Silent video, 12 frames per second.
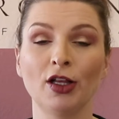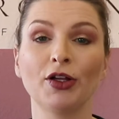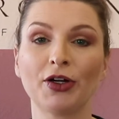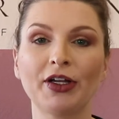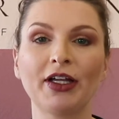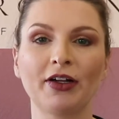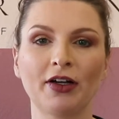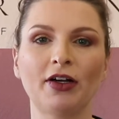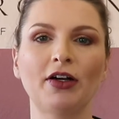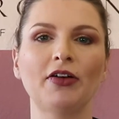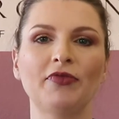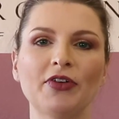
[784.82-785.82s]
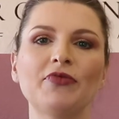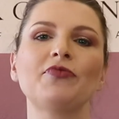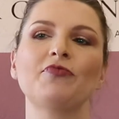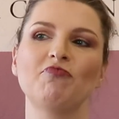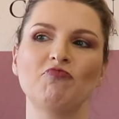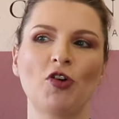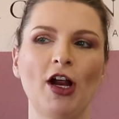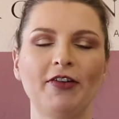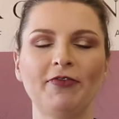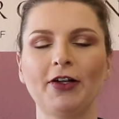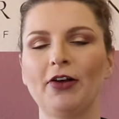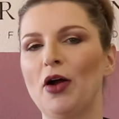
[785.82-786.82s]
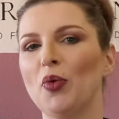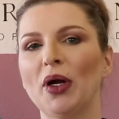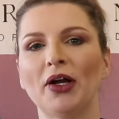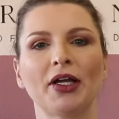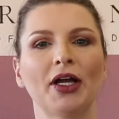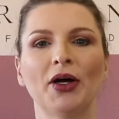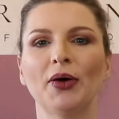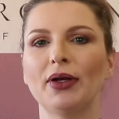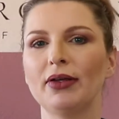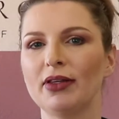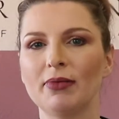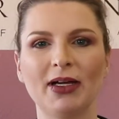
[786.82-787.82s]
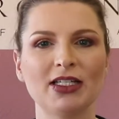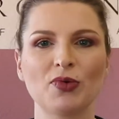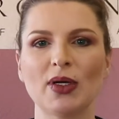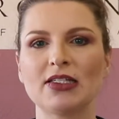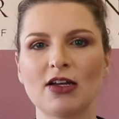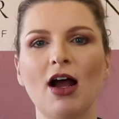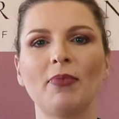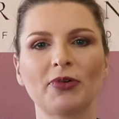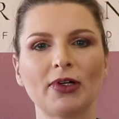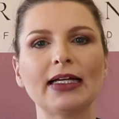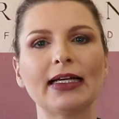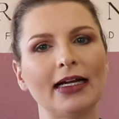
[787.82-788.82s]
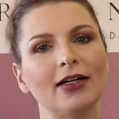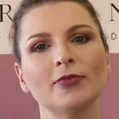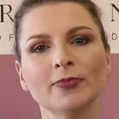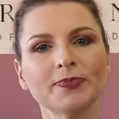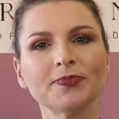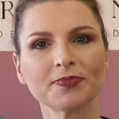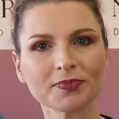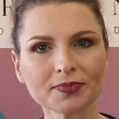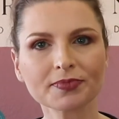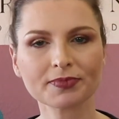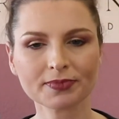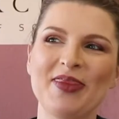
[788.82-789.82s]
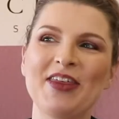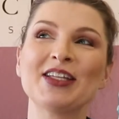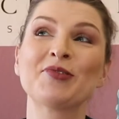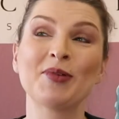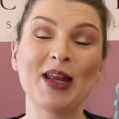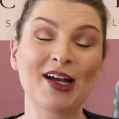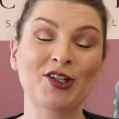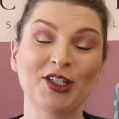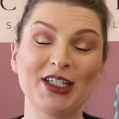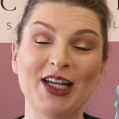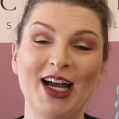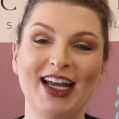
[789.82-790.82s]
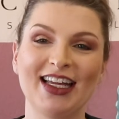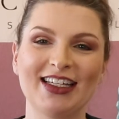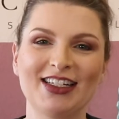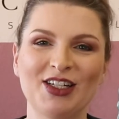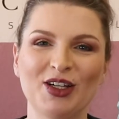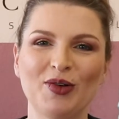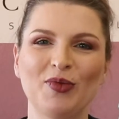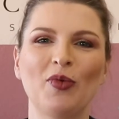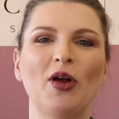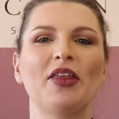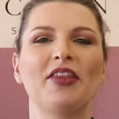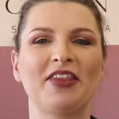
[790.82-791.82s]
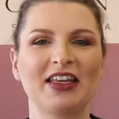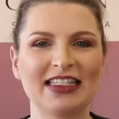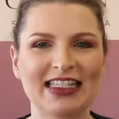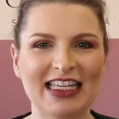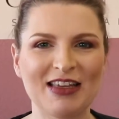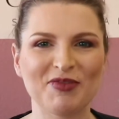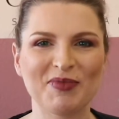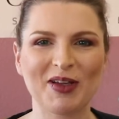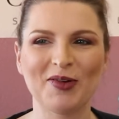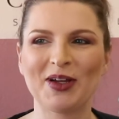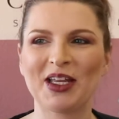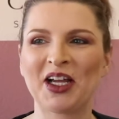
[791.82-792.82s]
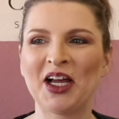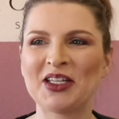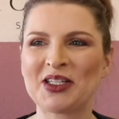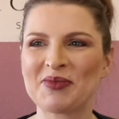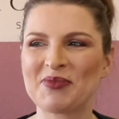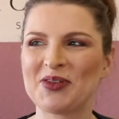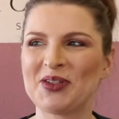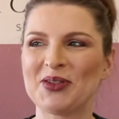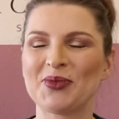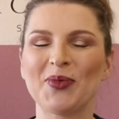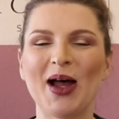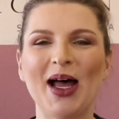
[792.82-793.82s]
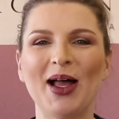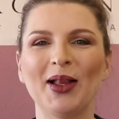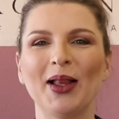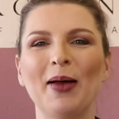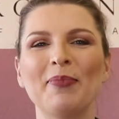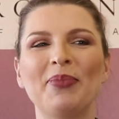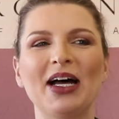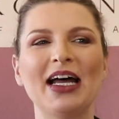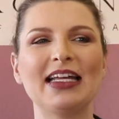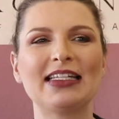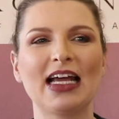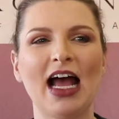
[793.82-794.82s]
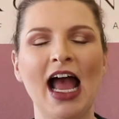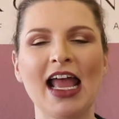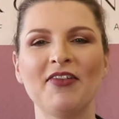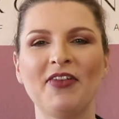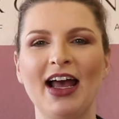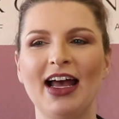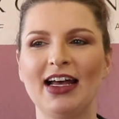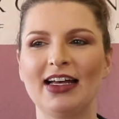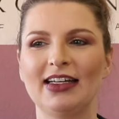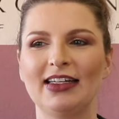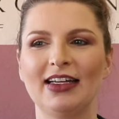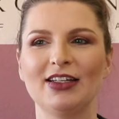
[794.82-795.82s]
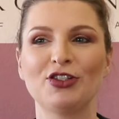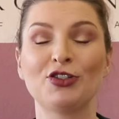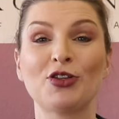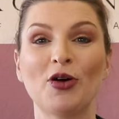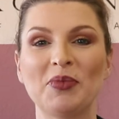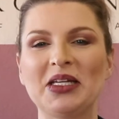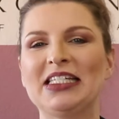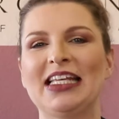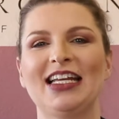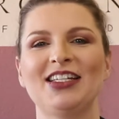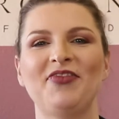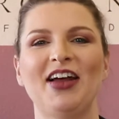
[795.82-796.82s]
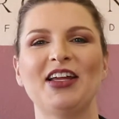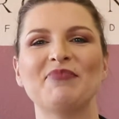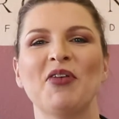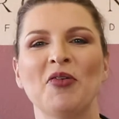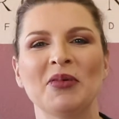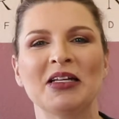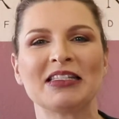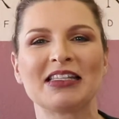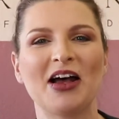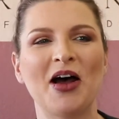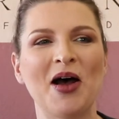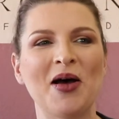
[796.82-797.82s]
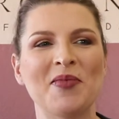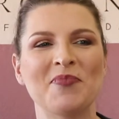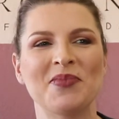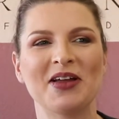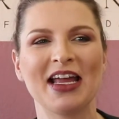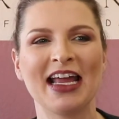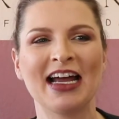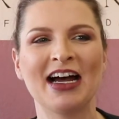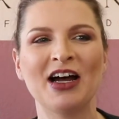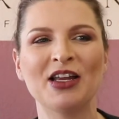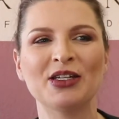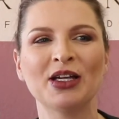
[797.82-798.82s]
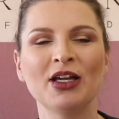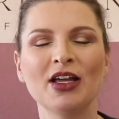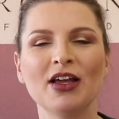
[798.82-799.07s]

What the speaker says: learning curve of trying to figure out where to go and the best ways to operate now. This would actually tie into one of the things that keeps me going in customers as well, but I have had so many satisfying moments. And